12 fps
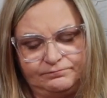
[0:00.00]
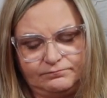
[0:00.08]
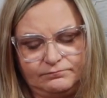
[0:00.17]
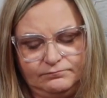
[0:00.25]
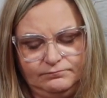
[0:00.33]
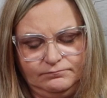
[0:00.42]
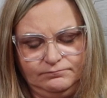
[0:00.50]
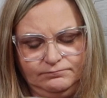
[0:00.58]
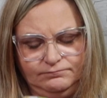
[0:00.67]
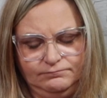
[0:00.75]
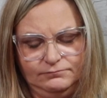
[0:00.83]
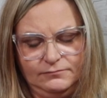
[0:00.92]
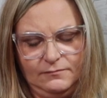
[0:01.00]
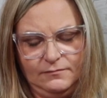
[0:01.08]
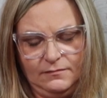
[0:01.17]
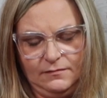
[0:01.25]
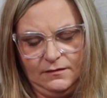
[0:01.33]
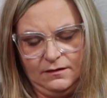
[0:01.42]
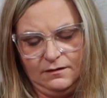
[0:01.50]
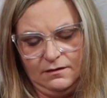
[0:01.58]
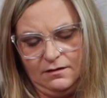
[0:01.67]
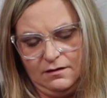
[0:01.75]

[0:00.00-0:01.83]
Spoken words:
(no one is talking)